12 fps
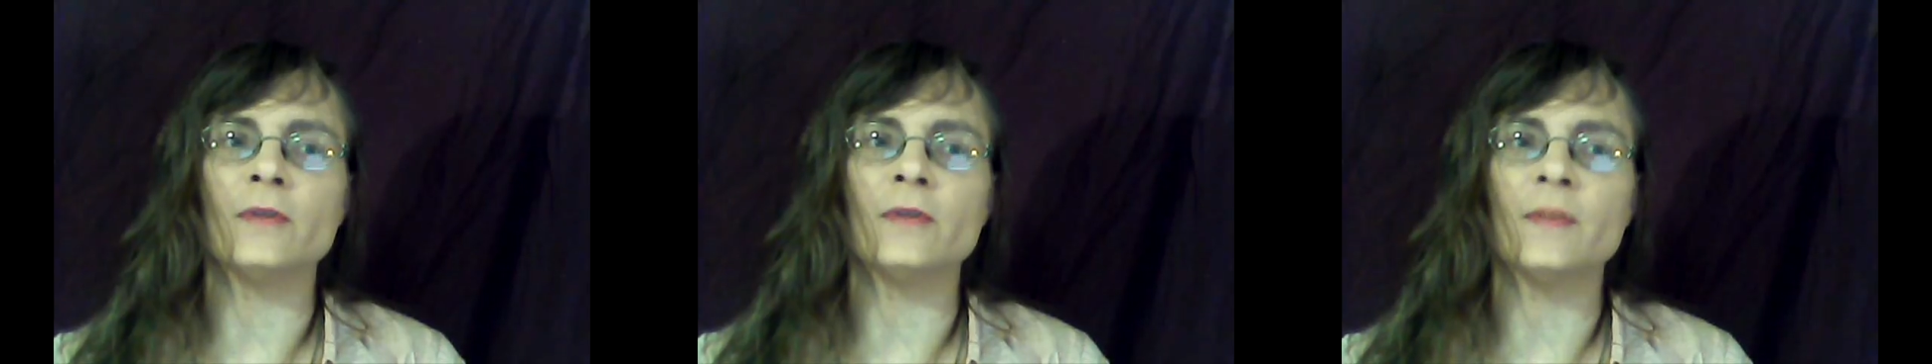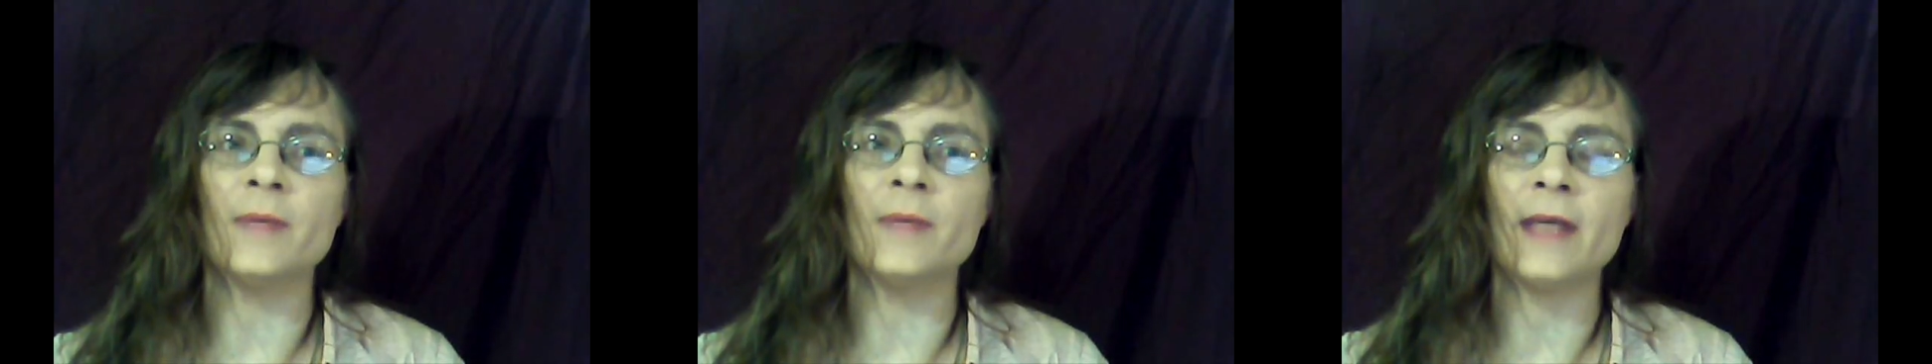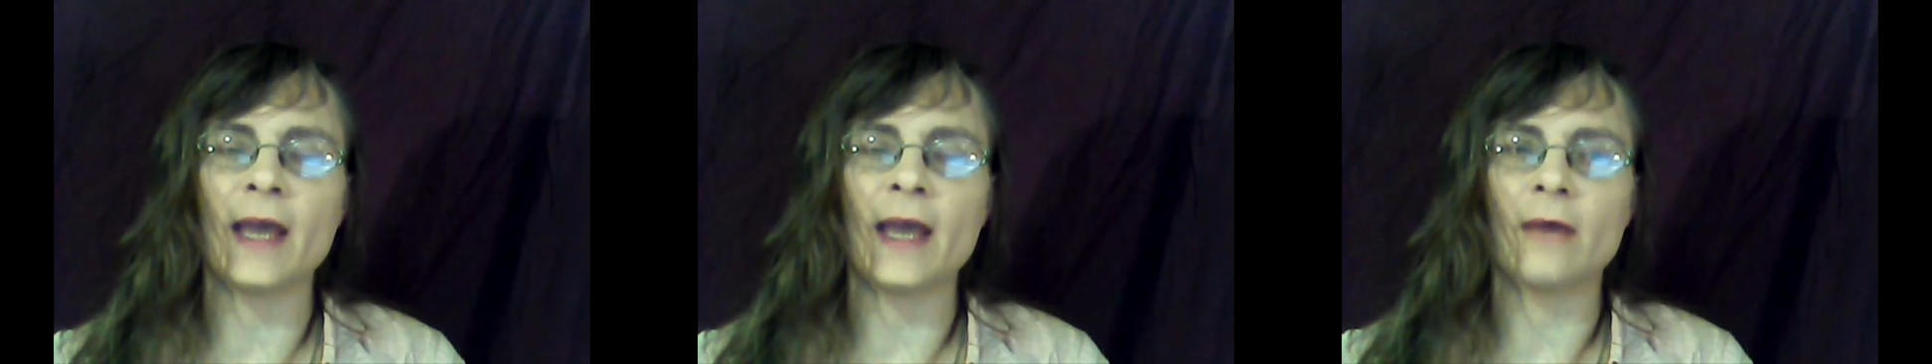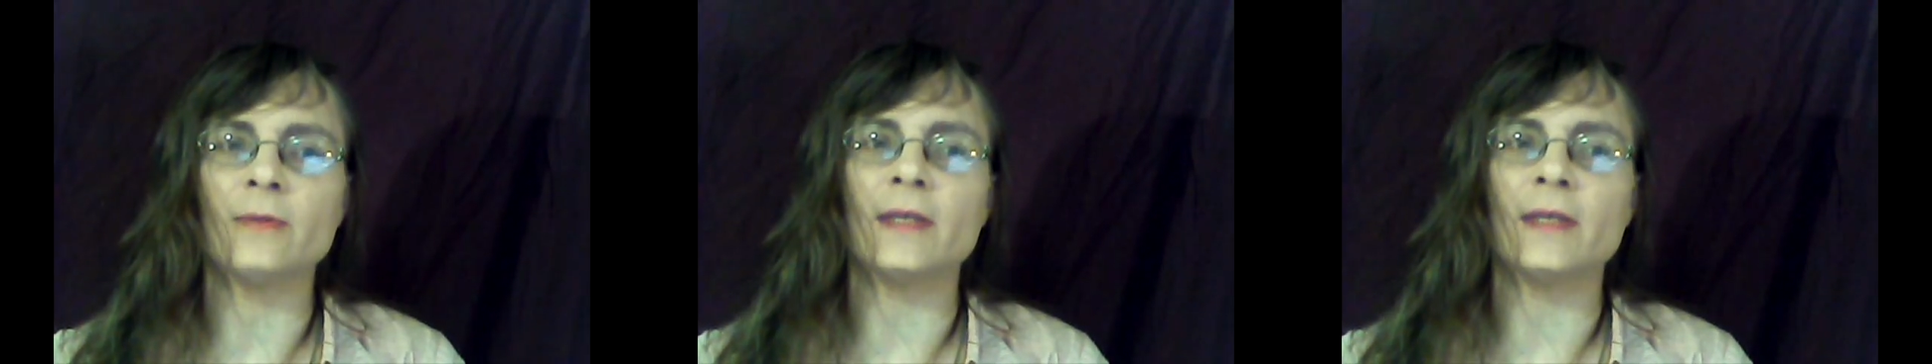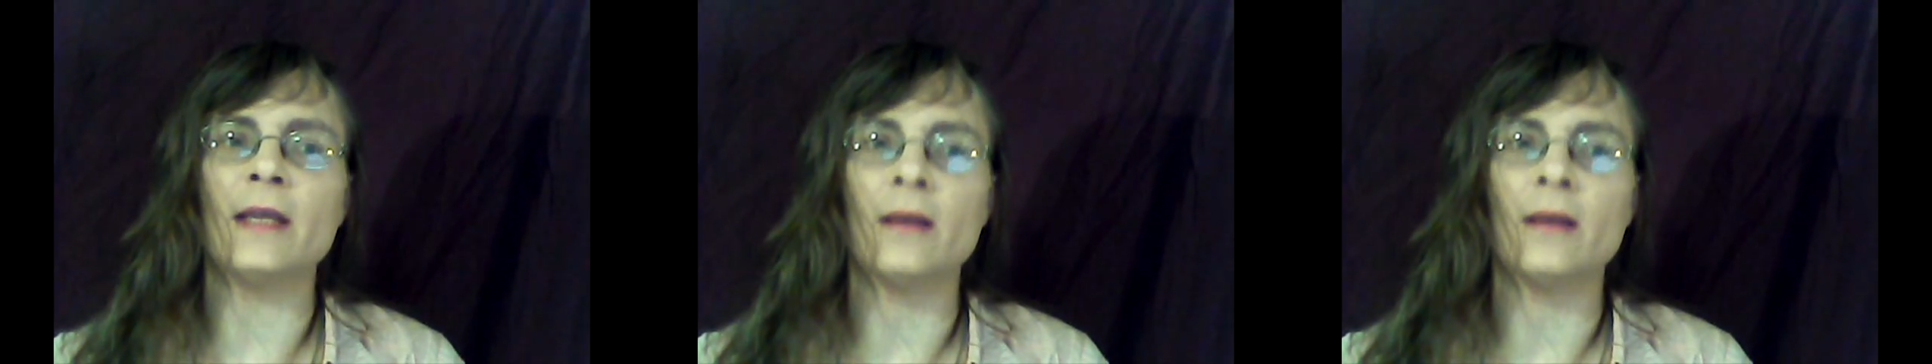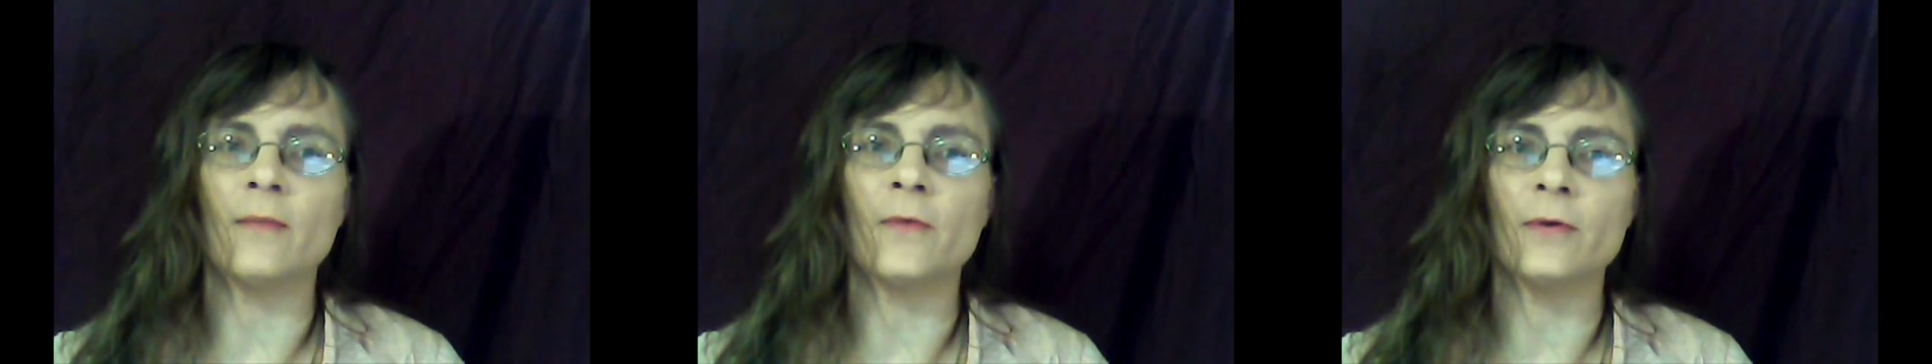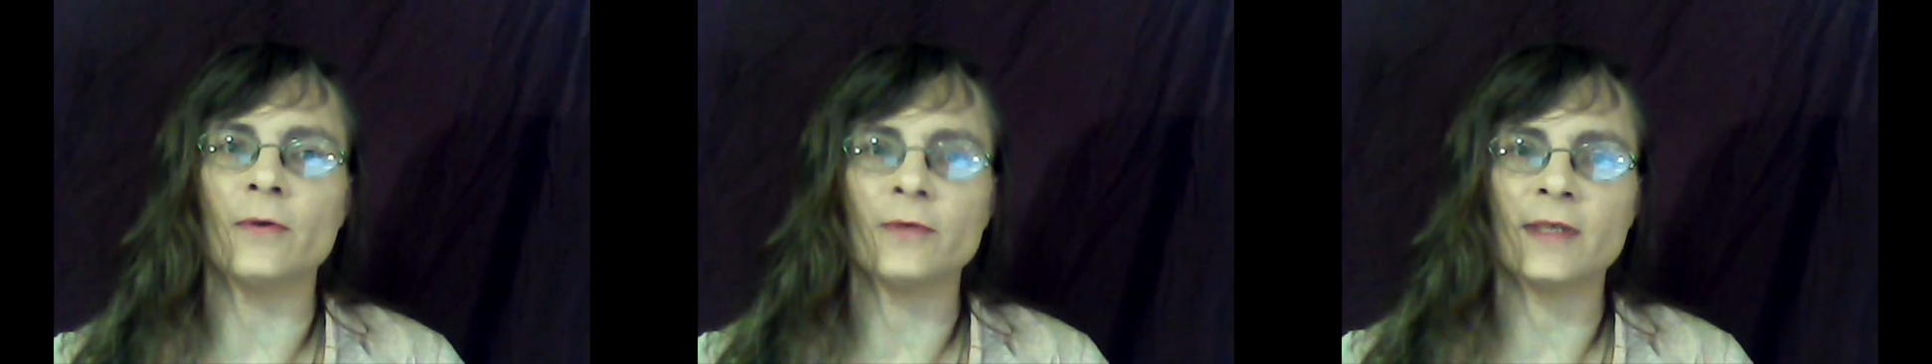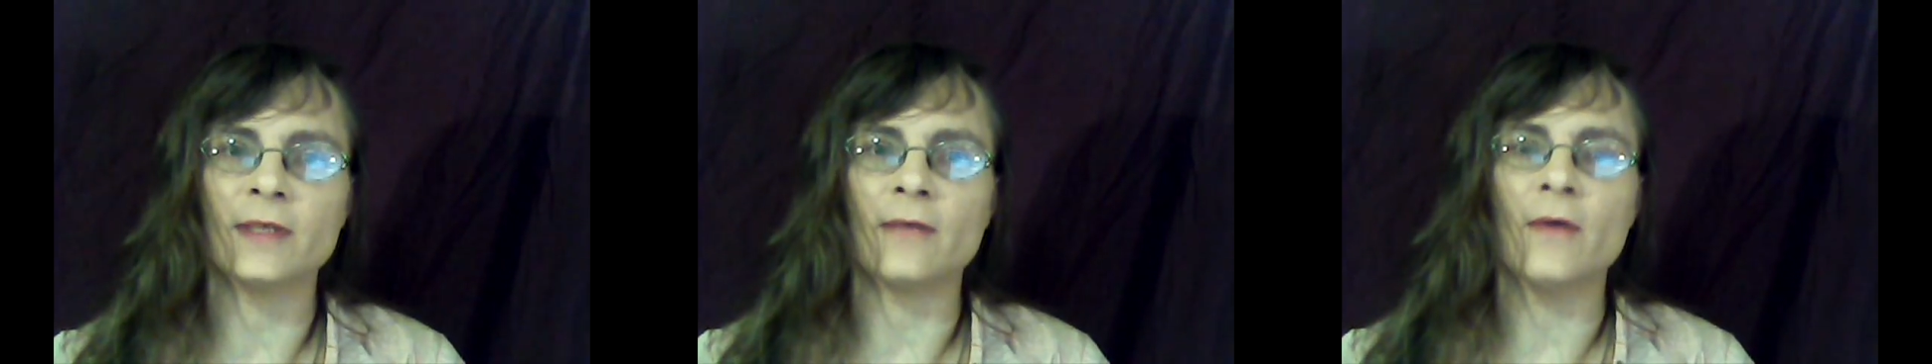to speak out and up for
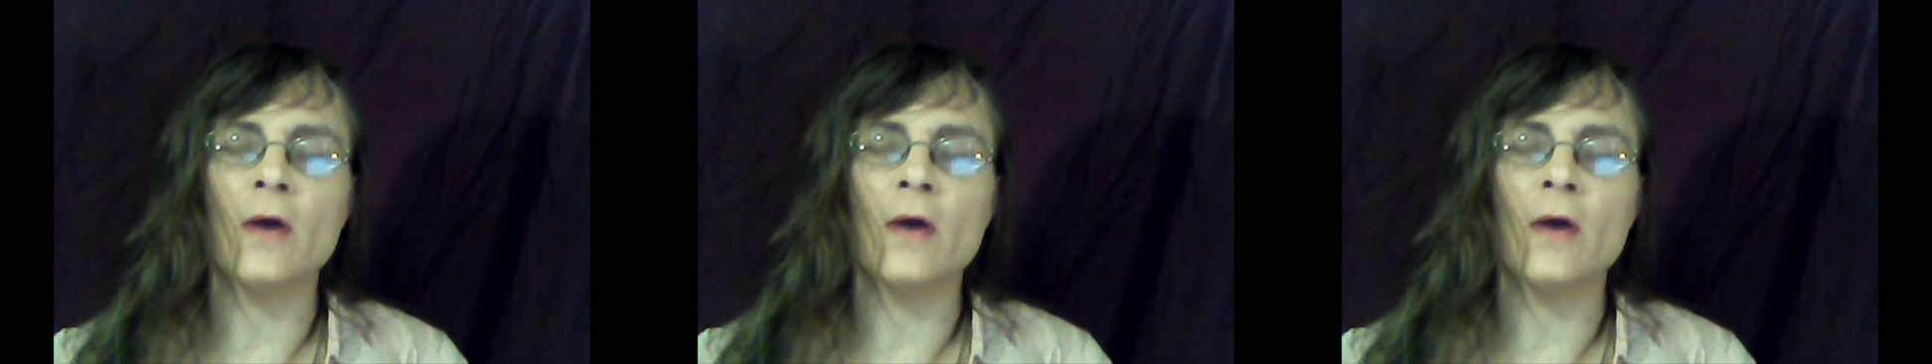yourself.